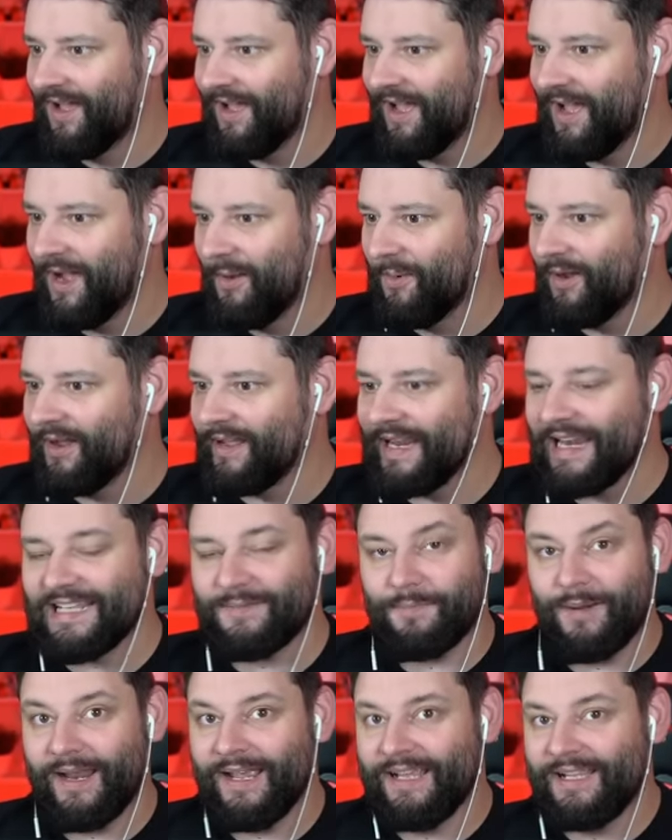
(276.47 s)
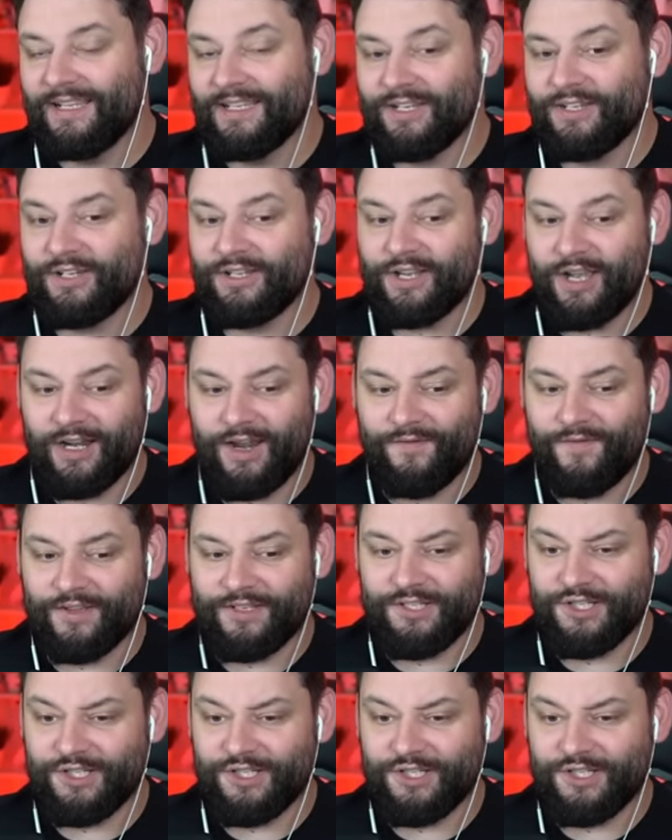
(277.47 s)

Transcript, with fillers: uh, we gotta get this plane kind of